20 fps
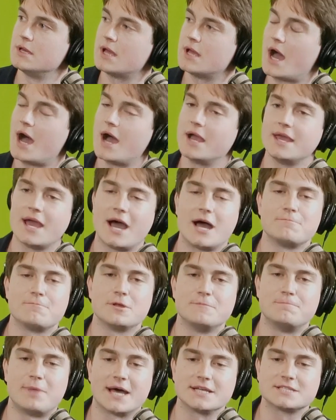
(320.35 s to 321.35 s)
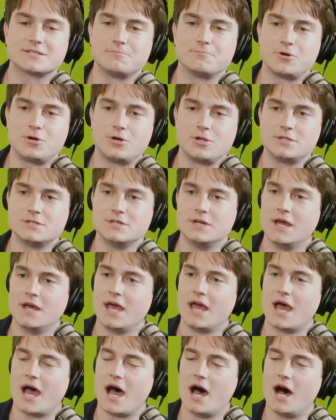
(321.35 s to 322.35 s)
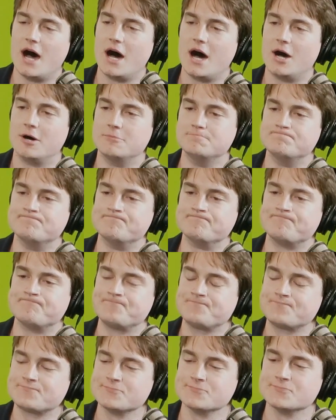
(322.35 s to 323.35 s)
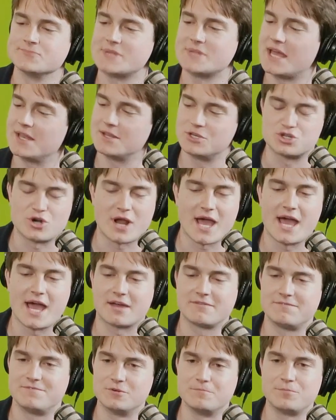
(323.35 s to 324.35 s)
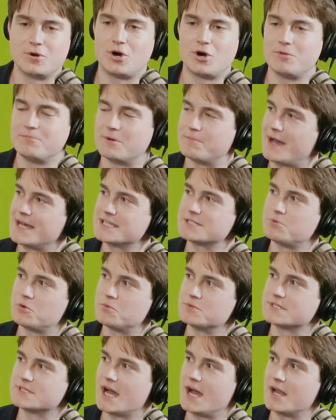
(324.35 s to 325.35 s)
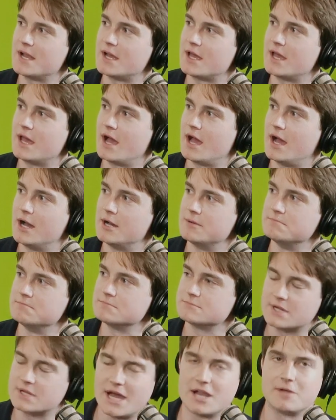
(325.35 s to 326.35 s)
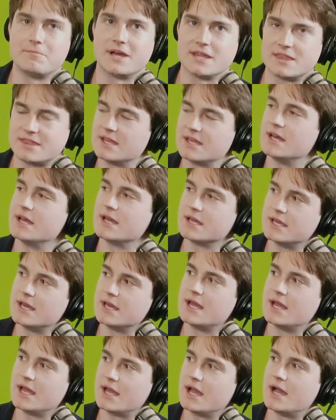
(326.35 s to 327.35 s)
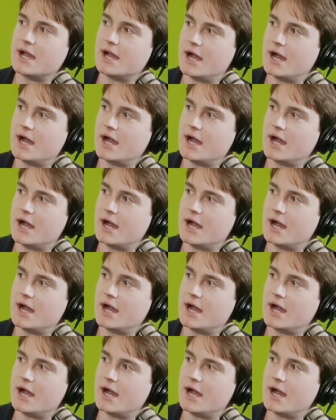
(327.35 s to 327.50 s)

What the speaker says: Yeah, I played basketball, and track, football, but basketball was kind of my thing. Yeah.